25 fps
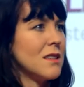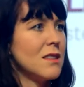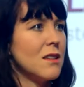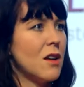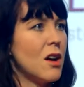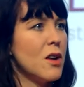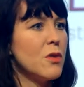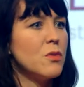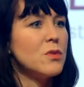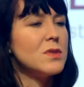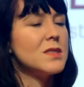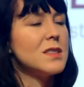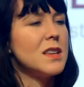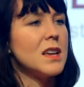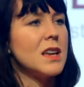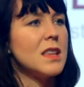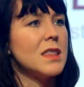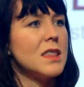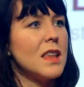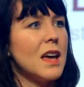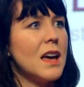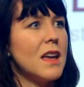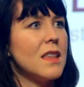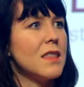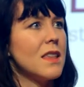I always
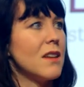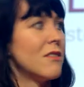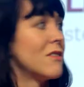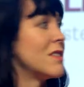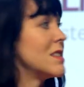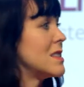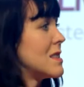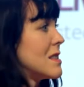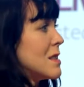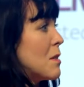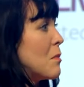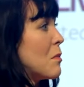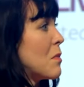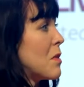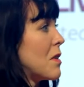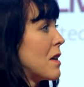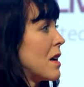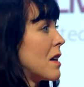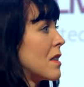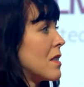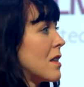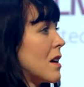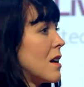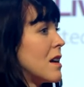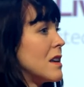think that there is
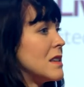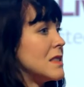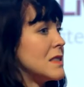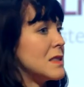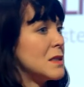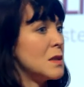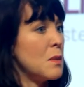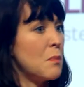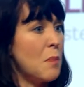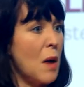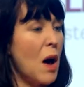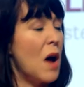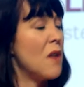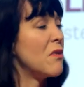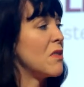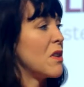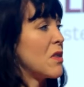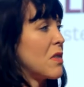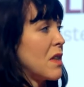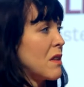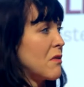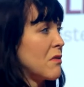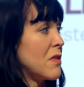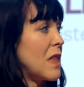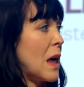something that is the perfect
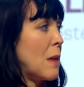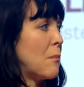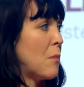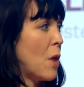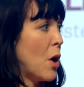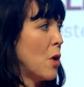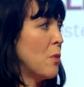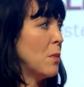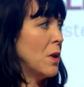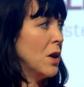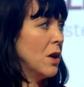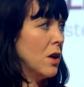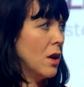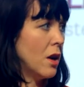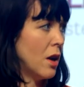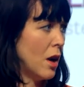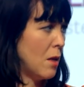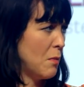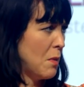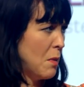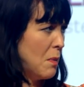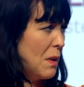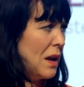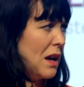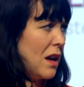thing for that moment, and
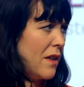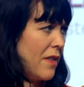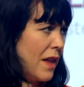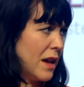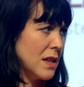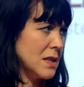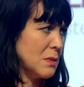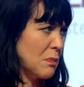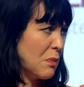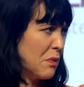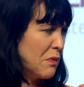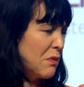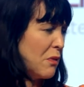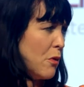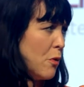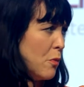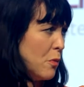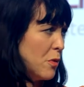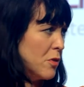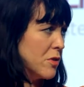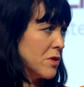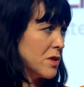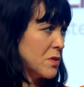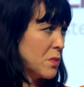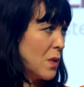I'm a bit like that as a
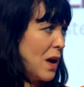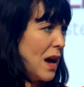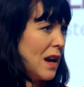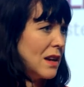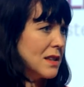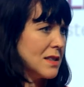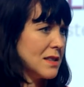performer as well.